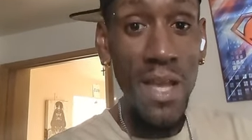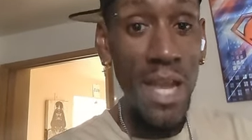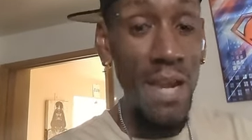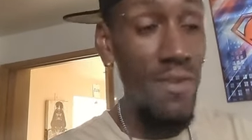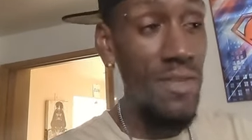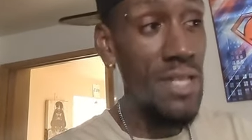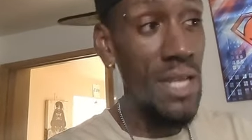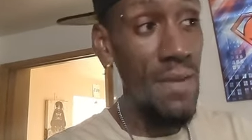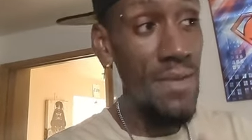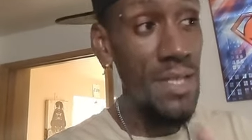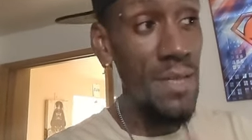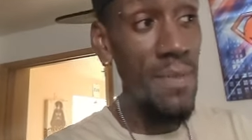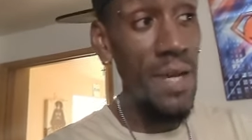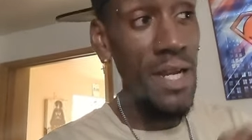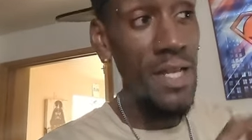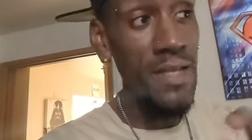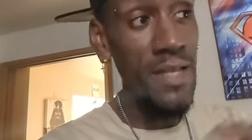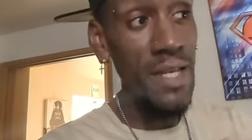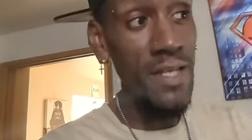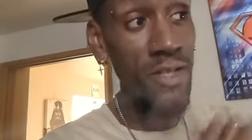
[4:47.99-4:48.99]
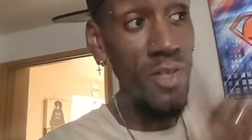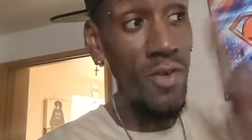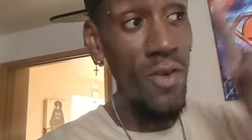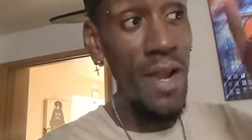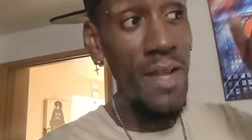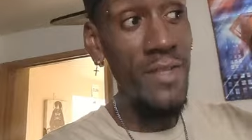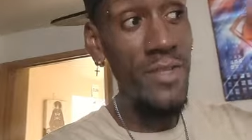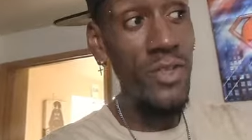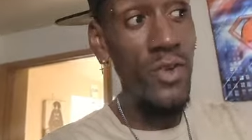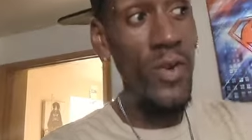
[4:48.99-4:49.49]
Every time somebody thinks the
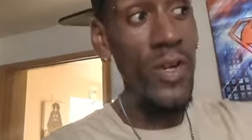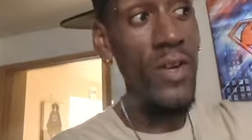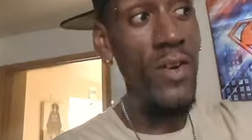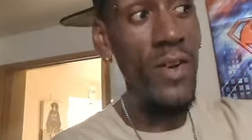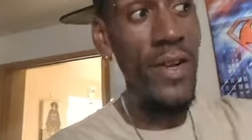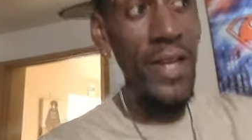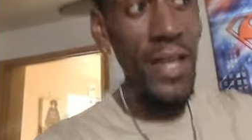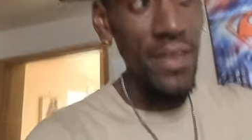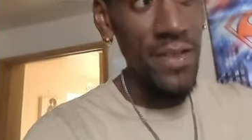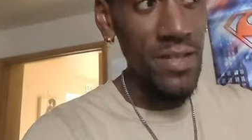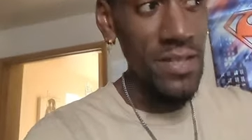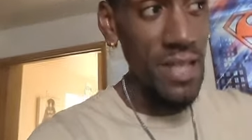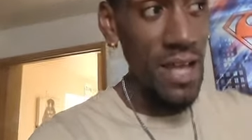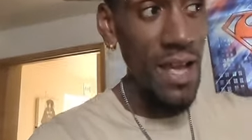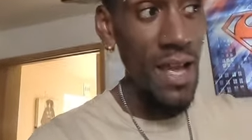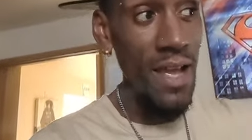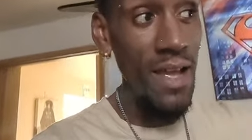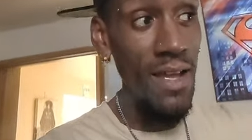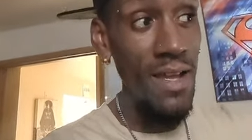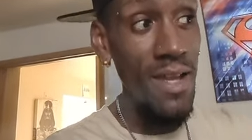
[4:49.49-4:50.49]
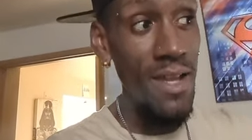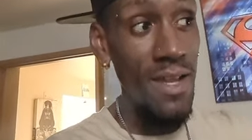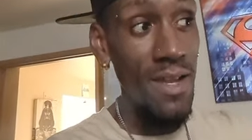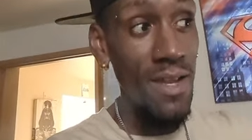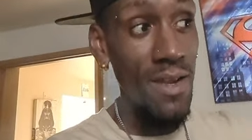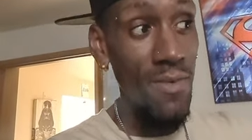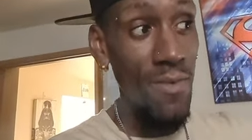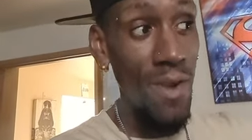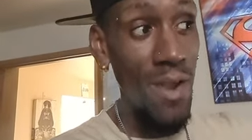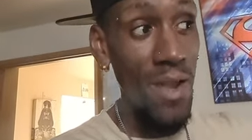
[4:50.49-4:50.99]
grass is greener on the other side,
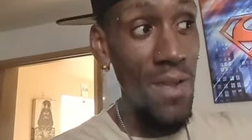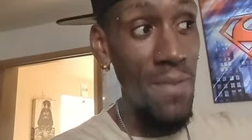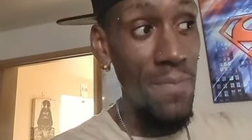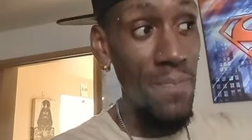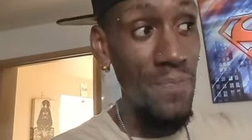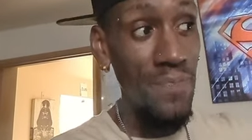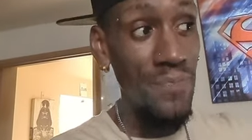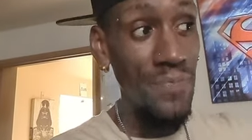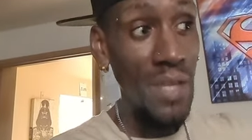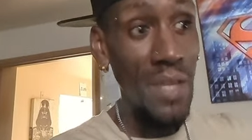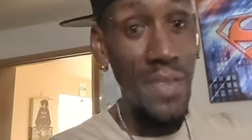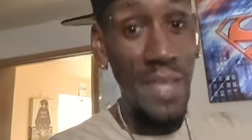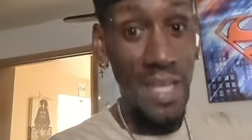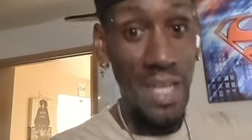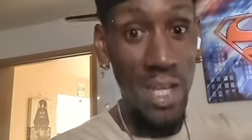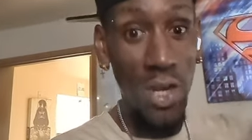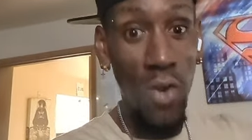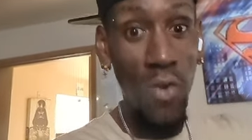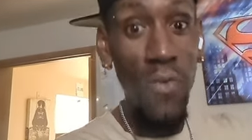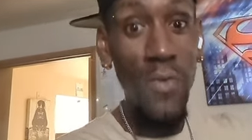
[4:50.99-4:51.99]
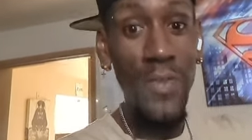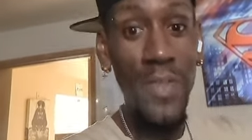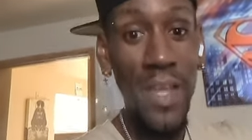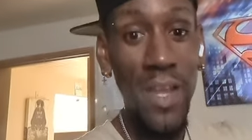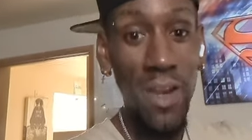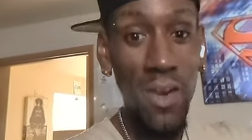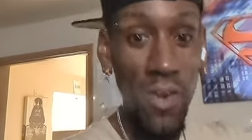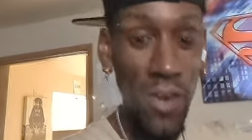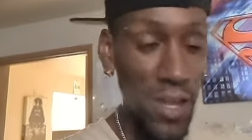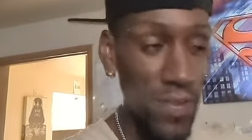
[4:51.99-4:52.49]
right? They get over
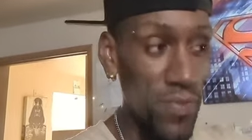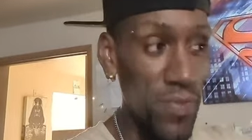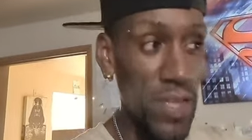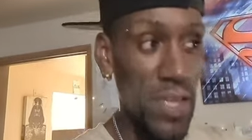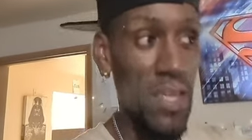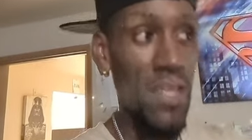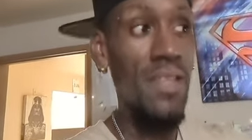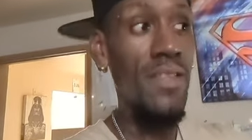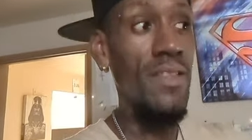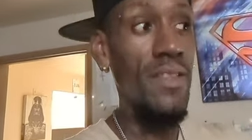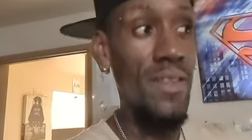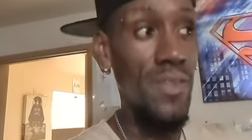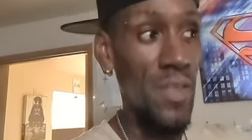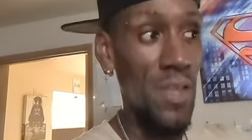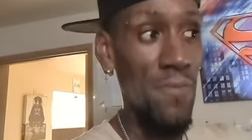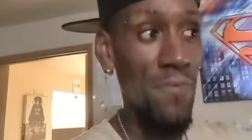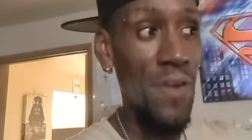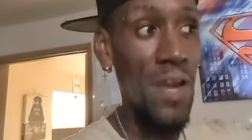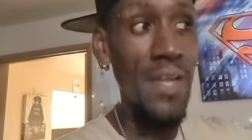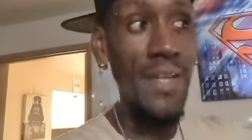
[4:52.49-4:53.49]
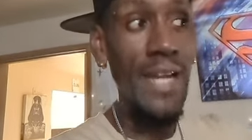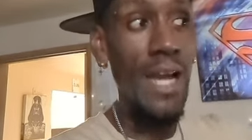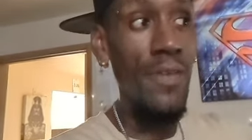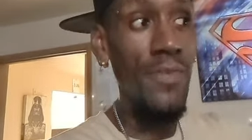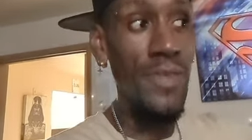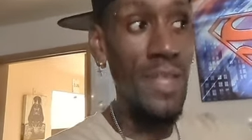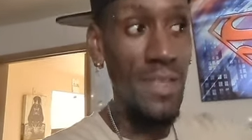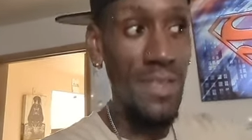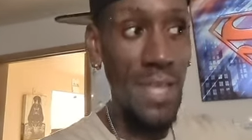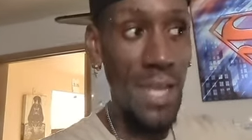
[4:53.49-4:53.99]
there and then they find
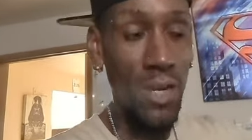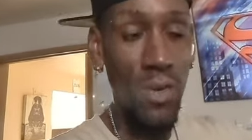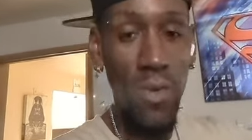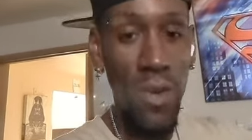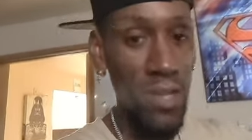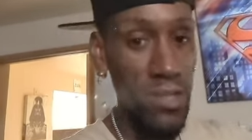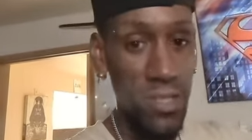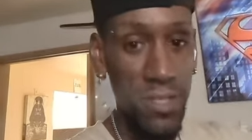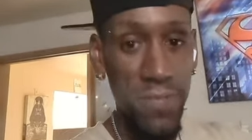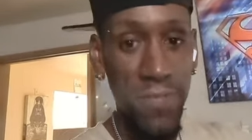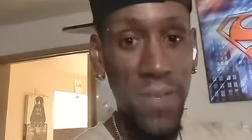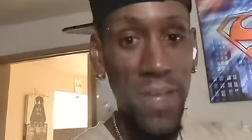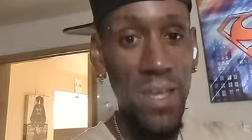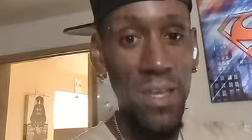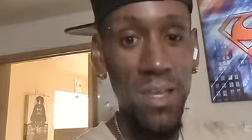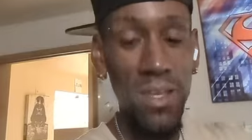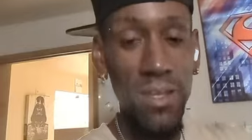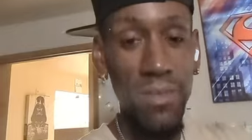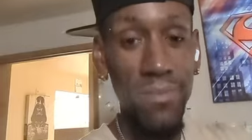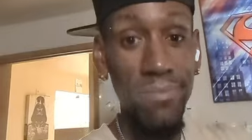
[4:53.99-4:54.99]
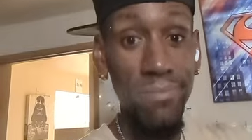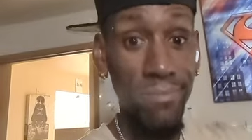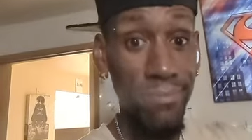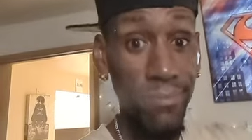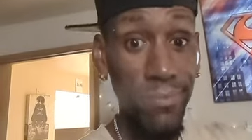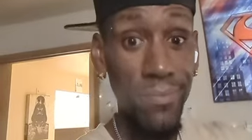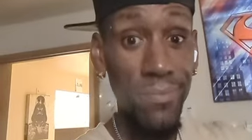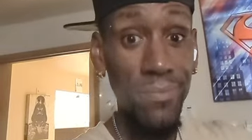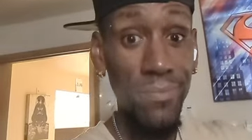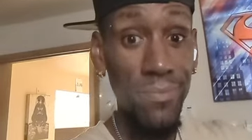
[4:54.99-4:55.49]
out that that grass is fake.
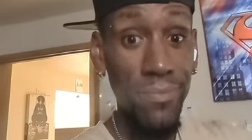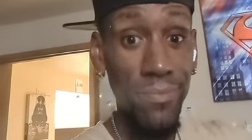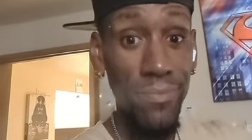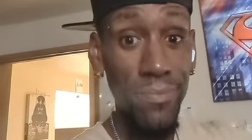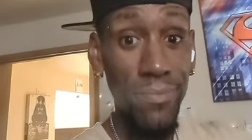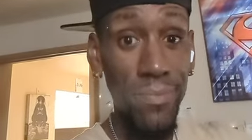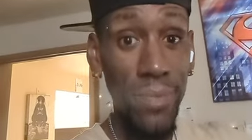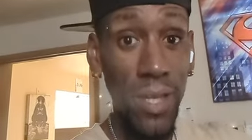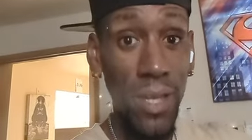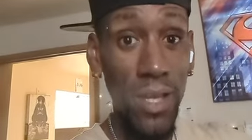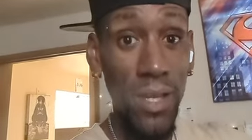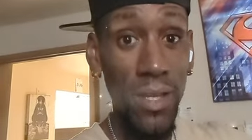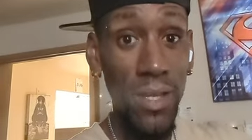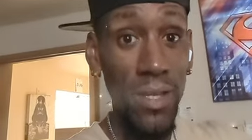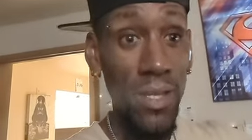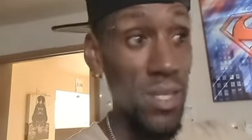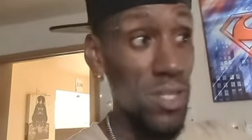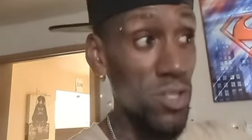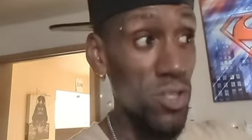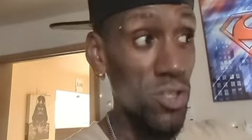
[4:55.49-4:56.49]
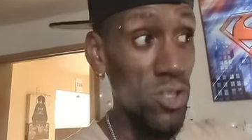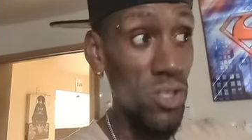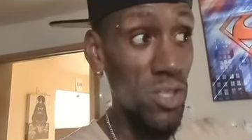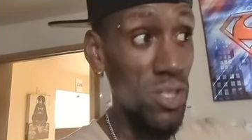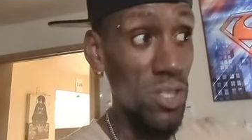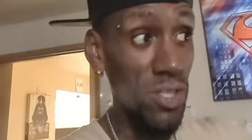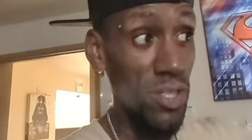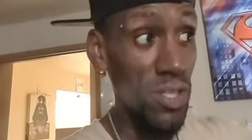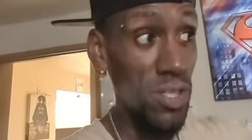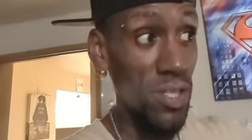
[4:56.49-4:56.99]
Okay,
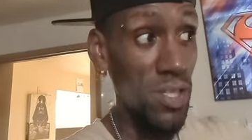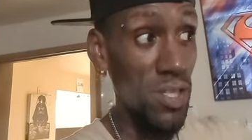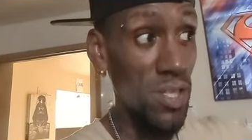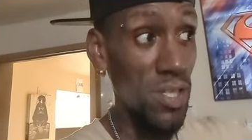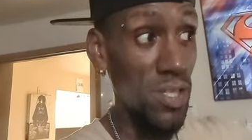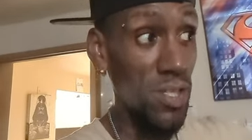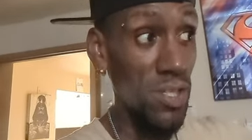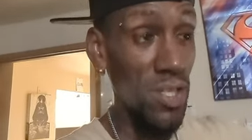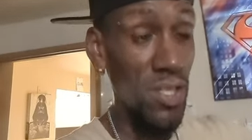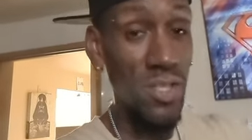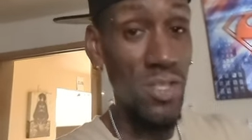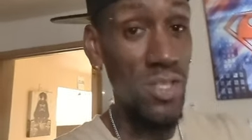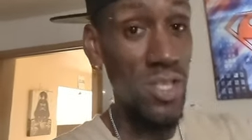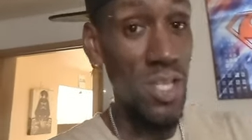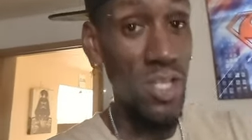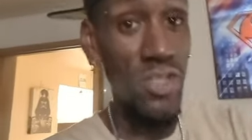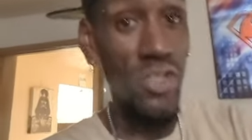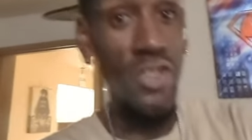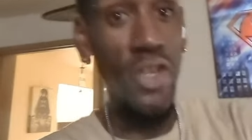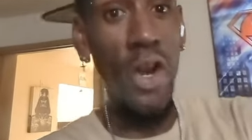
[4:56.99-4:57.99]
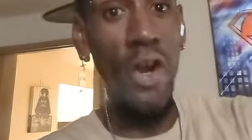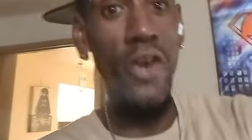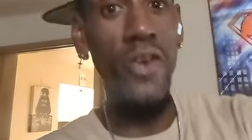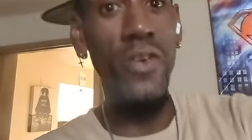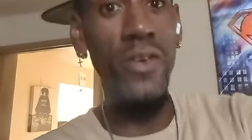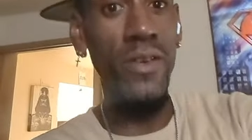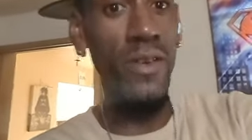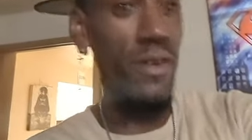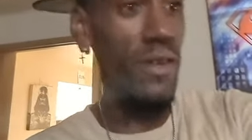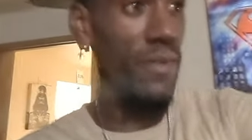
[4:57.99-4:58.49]
it, it, it's it's
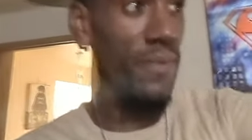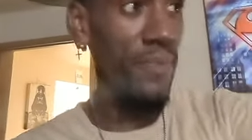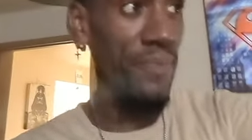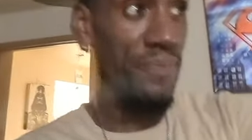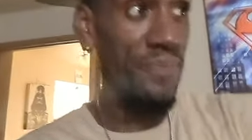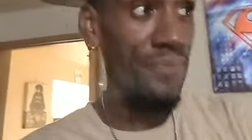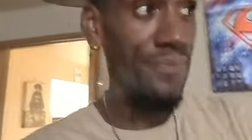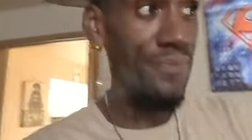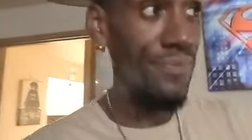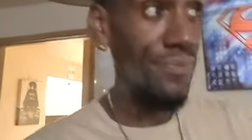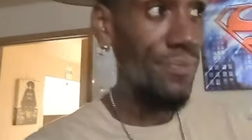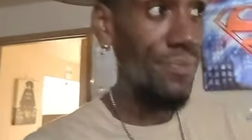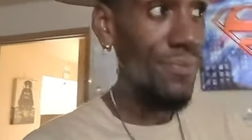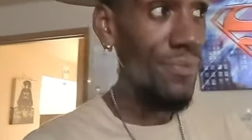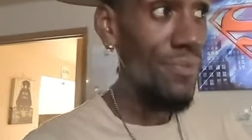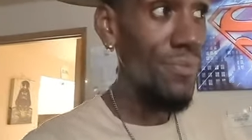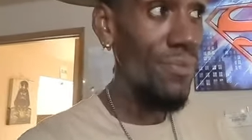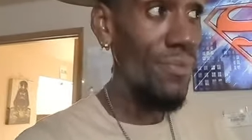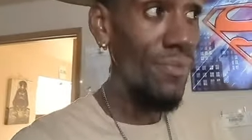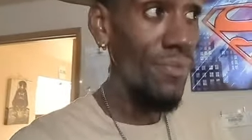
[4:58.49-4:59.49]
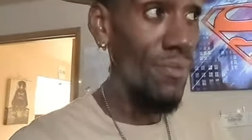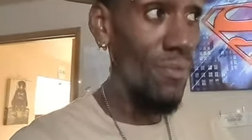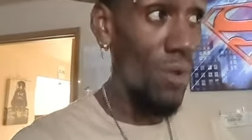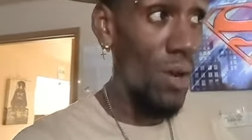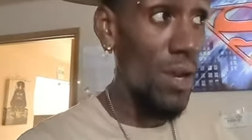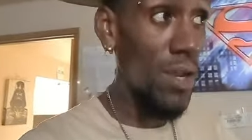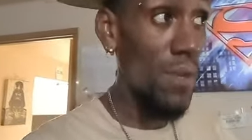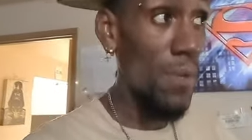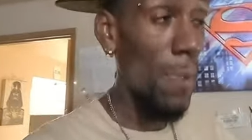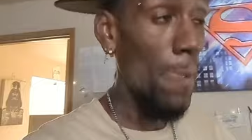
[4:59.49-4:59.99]
dirt,
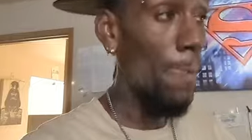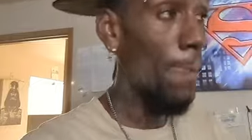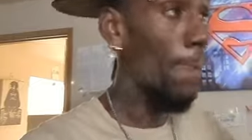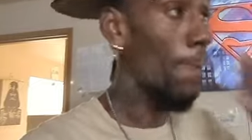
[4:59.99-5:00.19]
right?